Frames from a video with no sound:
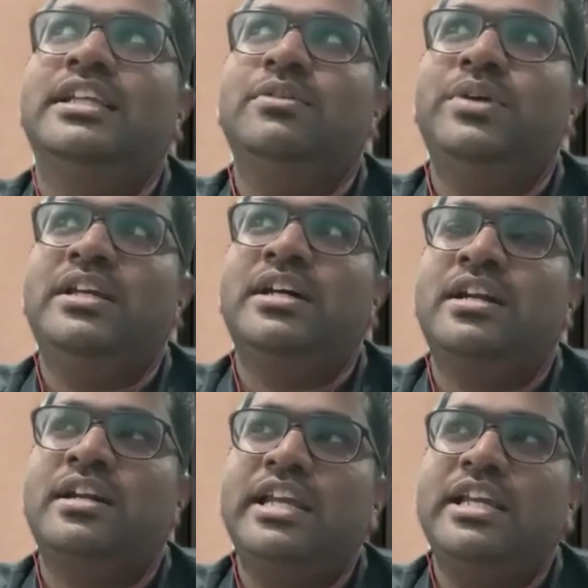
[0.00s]
think we
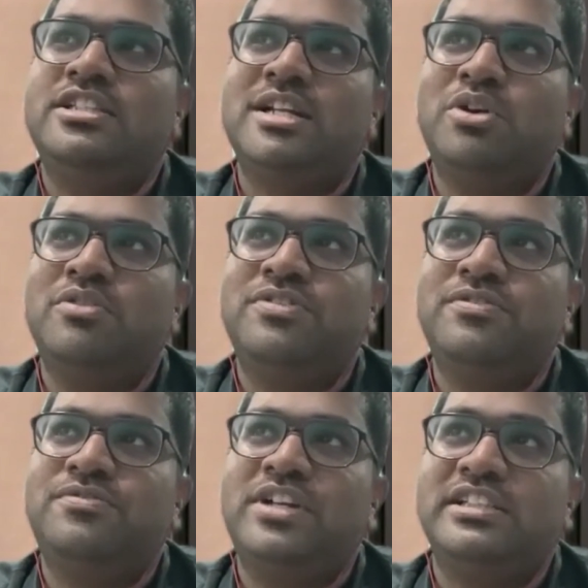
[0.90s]
reached about
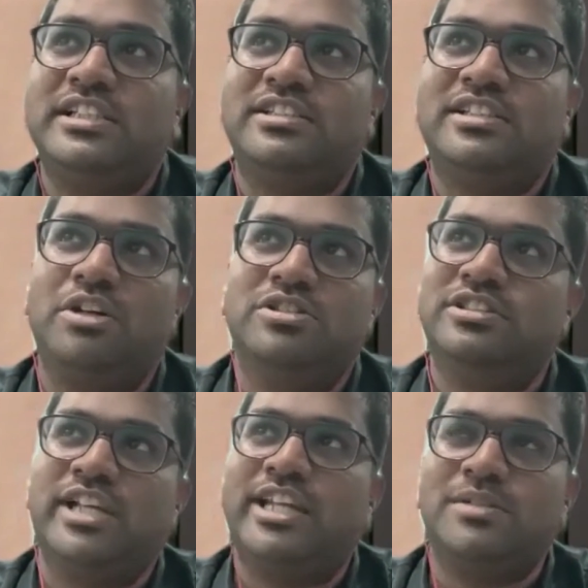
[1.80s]

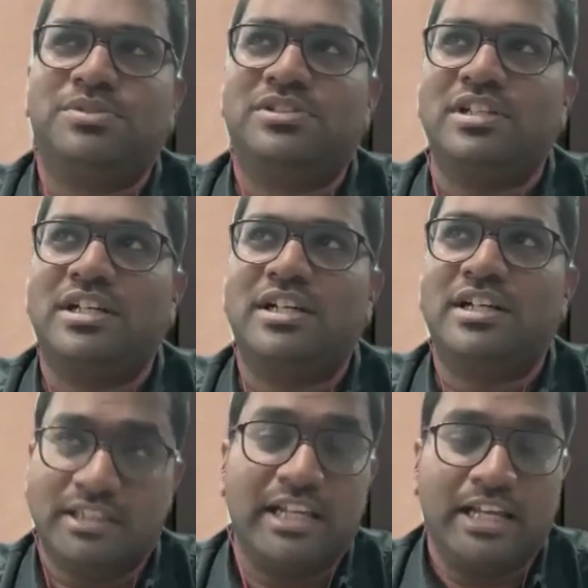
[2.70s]
56,000
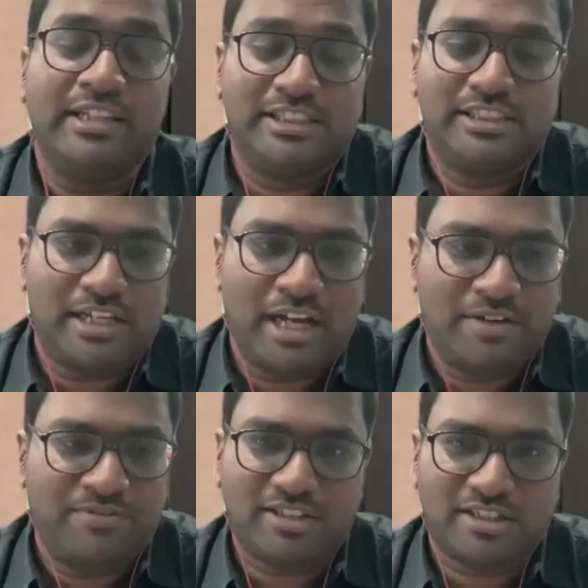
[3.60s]
signups. This is our
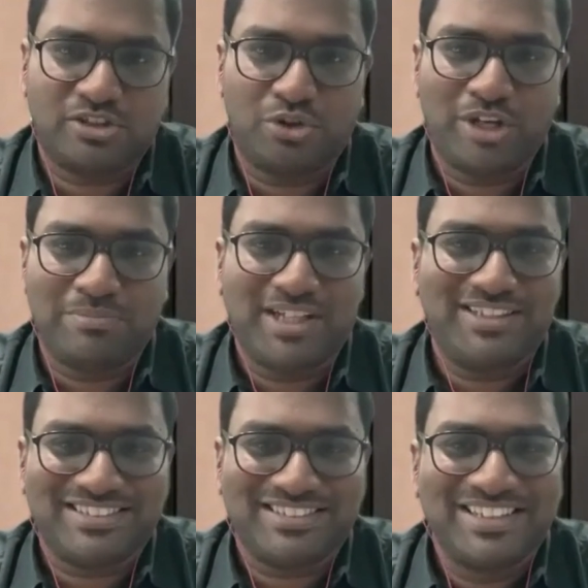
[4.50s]
fastest growing month,